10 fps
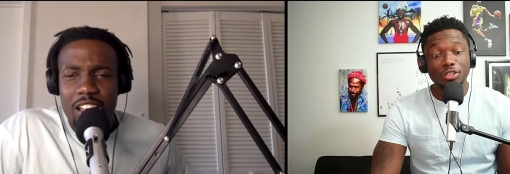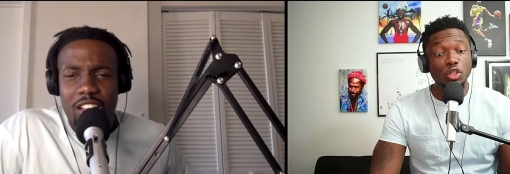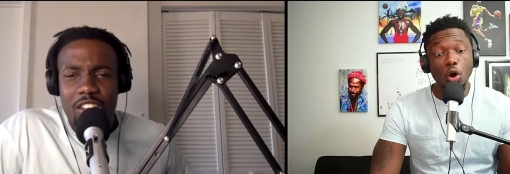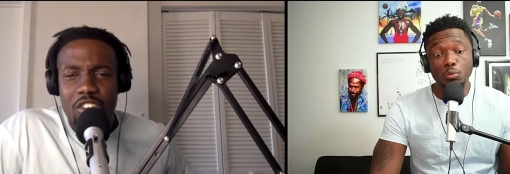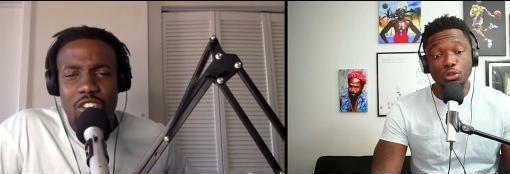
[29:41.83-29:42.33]

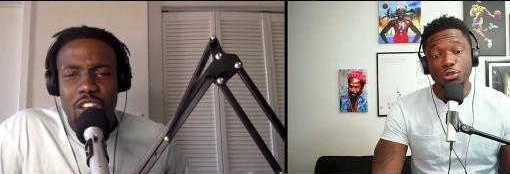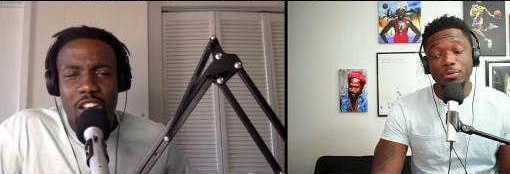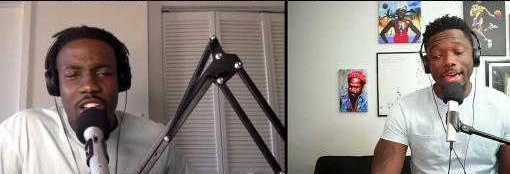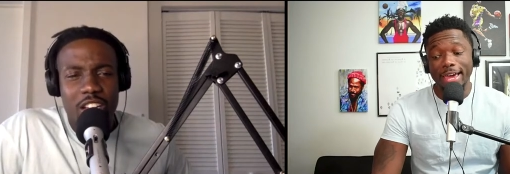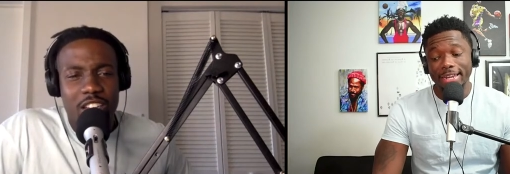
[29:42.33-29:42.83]
Speaker 1: Don't do
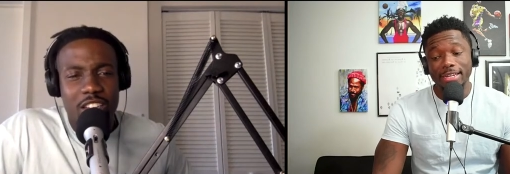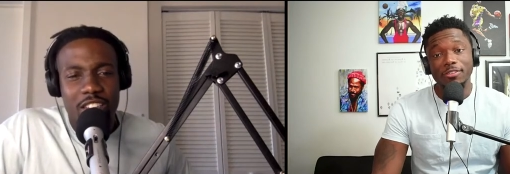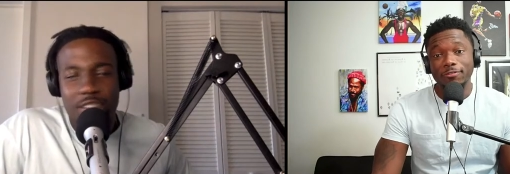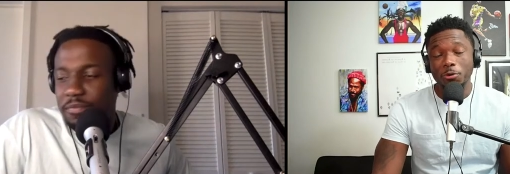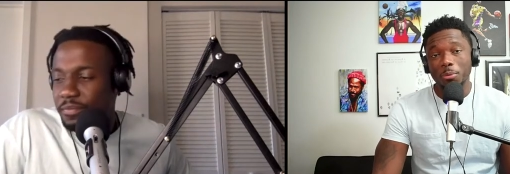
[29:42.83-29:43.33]
that. It is a
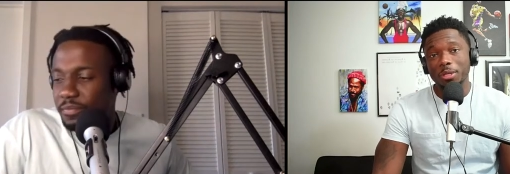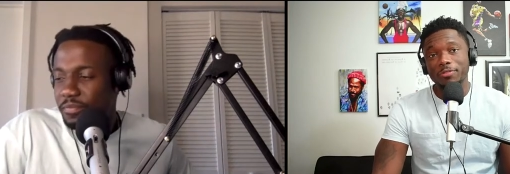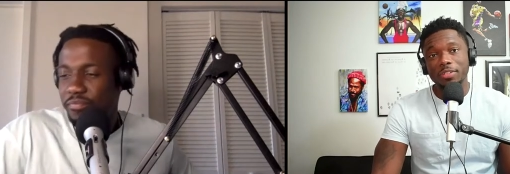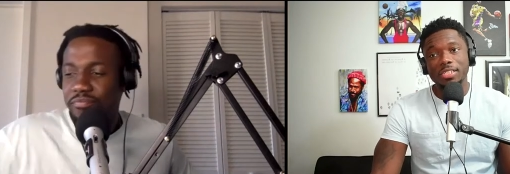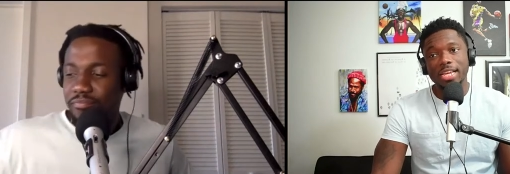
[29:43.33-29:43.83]
formula for
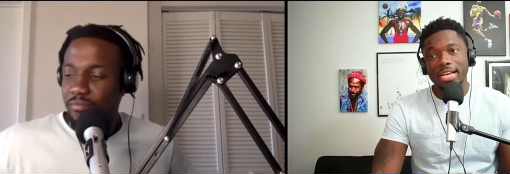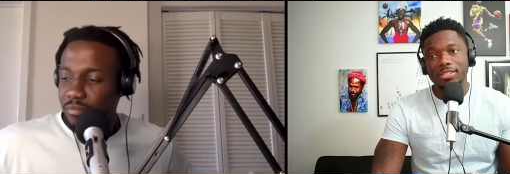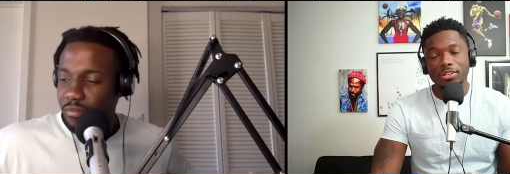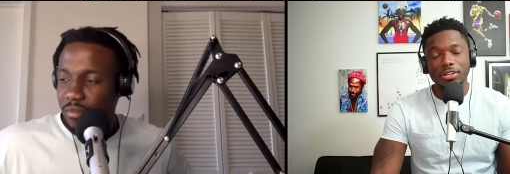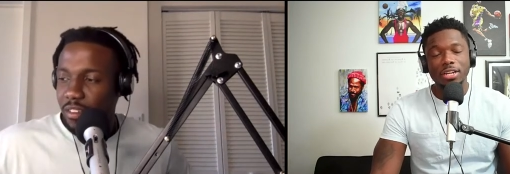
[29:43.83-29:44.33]

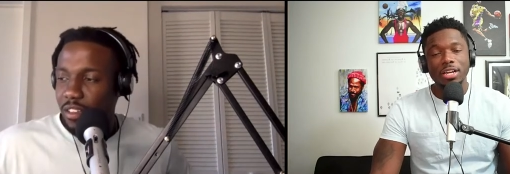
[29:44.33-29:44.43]
disaster.